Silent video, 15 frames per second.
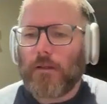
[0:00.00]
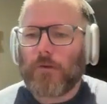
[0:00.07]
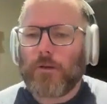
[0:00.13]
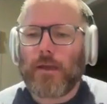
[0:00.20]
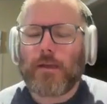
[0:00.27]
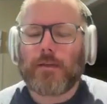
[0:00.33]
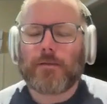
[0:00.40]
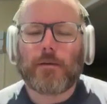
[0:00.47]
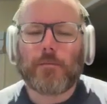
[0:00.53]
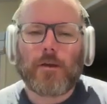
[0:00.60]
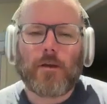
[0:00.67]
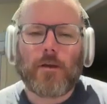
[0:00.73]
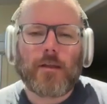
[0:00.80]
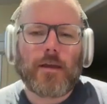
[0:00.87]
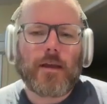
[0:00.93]
looking at
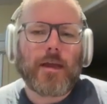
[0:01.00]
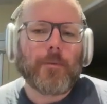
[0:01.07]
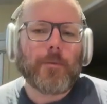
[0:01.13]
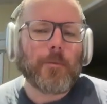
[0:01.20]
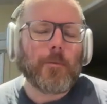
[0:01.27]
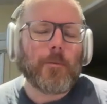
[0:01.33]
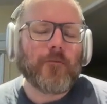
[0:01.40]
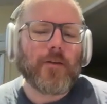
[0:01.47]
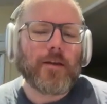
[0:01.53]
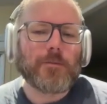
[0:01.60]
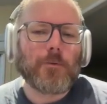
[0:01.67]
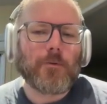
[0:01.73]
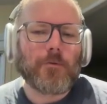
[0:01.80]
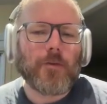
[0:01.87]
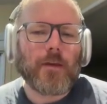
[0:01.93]
something that came up on my
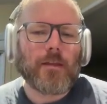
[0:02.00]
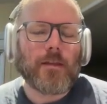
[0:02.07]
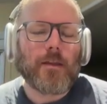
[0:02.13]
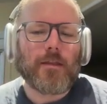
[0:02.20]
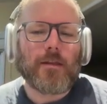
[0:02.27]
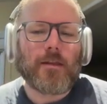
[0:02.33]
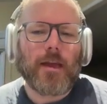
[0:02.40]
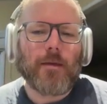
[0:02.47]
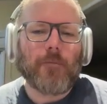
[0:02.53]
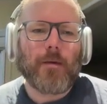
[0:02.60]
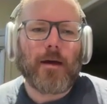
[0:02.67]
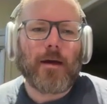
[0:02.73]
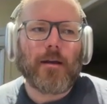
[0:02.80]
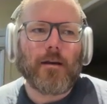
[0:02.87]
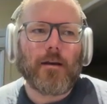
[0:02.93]
Facebook feed the other day
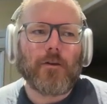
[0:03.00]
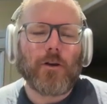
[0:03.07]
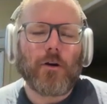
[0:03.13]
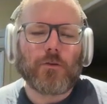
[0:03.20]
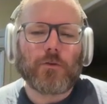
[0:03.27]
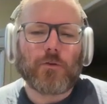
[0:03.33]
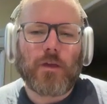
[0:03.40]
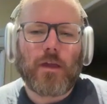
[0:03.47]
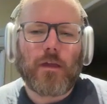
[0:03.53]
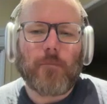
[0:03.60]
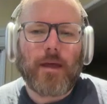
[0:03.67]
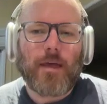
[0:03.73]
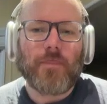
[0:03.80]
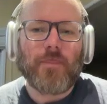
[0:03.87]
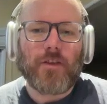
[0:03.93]
about Noel talking
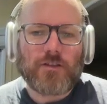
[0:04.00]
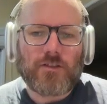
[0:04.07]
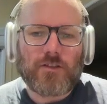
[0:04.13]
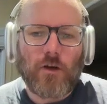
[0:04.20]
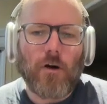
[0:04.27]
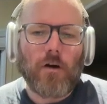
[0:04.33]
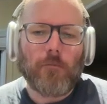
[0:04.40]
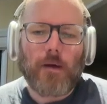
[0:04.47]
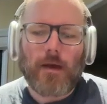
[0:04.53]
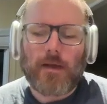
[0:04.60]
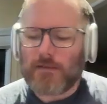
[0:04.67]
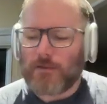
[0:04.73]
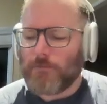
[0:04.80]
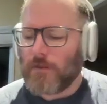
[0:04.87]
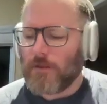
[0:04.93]
about the song
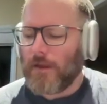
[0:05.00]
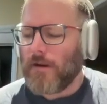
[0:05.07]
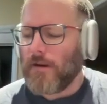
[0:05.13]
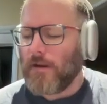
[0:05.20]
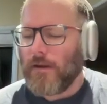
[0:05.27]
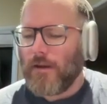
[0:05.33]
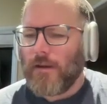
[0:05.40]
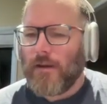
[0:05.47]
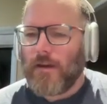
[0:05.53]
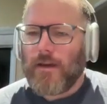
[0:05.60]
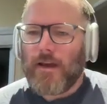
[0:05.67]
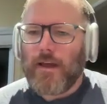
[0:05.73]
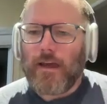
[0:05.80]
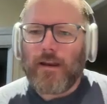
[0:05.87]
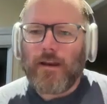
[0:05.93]
master plan,
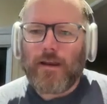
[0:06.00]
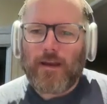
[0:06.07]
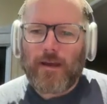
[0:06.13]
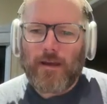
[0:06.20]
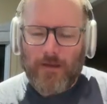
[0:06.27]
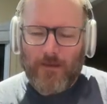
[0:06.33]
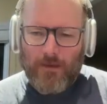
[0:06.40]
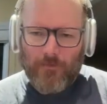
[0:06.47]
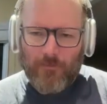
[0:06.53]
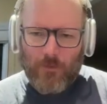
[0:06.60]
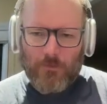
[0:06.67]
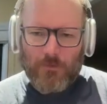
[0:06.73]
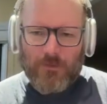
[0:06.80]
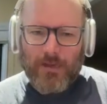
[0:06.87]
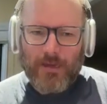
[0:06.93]
and
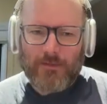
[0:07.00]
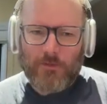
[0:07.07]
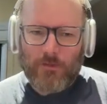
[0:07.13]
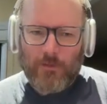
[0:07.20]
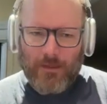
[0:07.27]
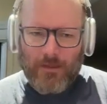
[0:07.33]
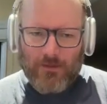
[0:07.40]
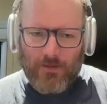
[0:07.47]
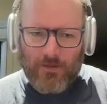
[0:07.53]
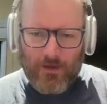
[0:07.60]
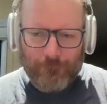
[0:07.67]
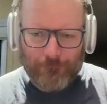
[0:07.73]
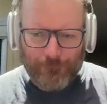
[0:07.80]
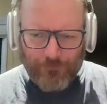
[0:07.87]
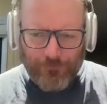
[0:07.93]
everyone was saying to him at the
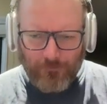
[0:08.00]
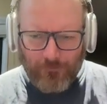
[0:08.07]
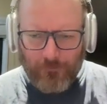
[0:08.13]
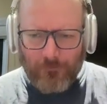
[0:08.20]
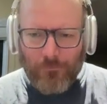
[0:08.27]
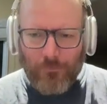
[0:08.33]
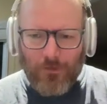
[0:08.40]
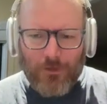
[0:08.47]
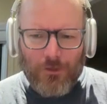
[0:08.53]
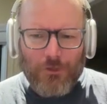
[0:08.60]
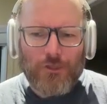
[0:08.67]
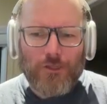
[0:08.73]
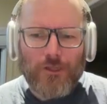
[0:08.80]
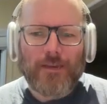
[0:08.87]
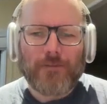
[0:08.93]
time, "You
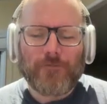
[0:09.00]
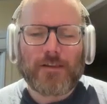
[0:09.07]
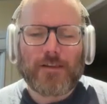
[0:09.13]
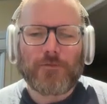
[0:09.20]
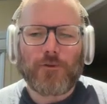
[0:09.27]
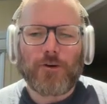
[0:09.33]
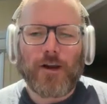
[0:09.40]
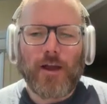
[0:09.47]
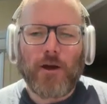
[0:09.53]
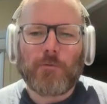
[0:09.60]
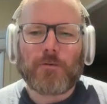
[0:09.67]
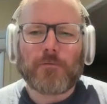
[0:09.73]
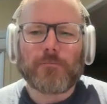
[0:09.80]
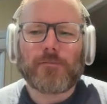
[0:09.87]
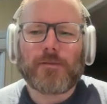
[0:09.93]
should leave this for an
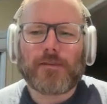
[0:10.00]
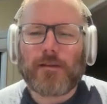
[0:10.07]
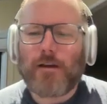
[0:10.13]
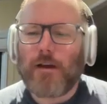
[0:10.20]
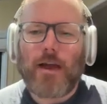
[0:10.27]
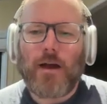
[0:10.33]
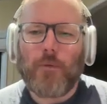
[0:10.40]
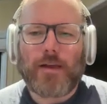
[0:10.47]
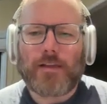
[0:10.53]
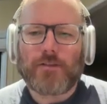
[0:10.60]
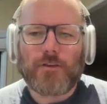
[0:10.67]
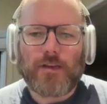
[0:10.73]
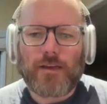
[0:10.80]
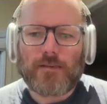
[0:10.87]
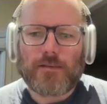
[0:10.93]
album." He said, "I can't wait
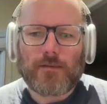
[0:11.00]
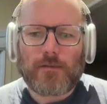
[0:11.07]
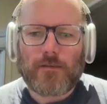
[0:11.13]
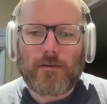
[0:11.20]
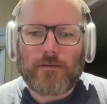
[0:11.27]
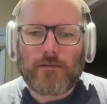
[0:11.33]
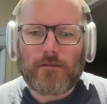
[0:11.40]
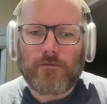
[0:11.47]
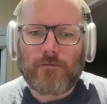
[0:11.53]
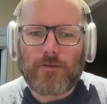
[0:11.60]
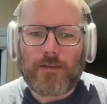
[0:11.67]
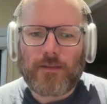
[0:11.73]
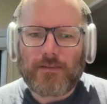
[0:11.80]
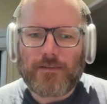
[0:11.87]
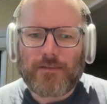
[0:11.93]
2 years to
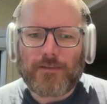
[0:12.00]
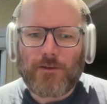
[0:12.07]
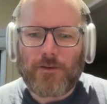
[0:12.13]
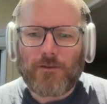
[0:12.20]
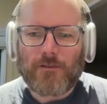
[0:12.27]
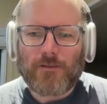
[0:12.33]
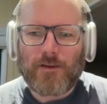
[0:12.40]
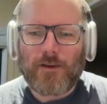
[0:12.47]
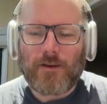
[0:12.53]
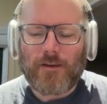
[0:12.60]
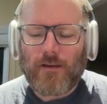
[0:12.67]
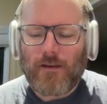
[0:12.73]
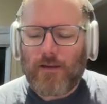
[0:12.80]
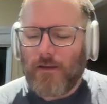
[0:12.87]
release this song," so